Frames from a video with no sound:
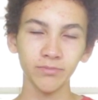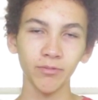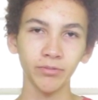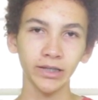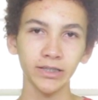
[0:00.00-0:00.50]

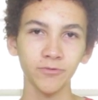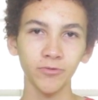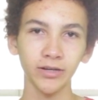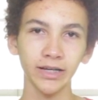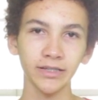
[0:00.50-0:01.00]
but plants
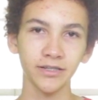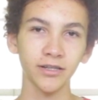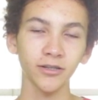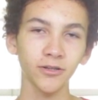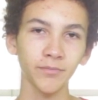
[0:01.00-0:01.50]
will add just
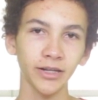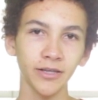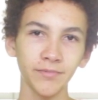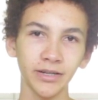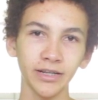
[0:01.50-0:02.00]
a little bit of
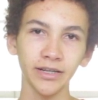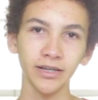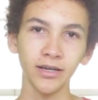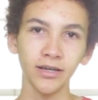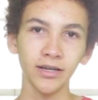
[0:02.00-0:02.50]
humidity,